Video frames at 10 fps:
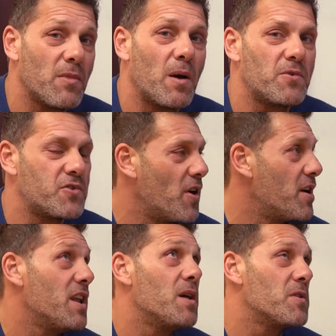them up and try
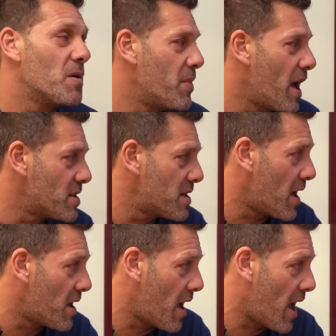and knee them in the back,
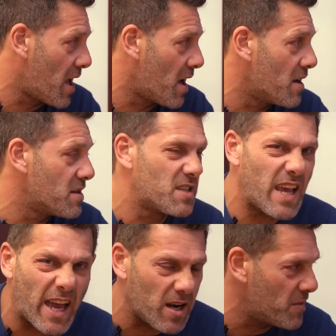take a hanger,
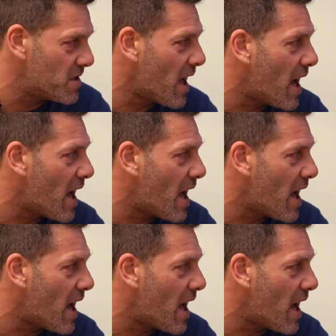tackle them as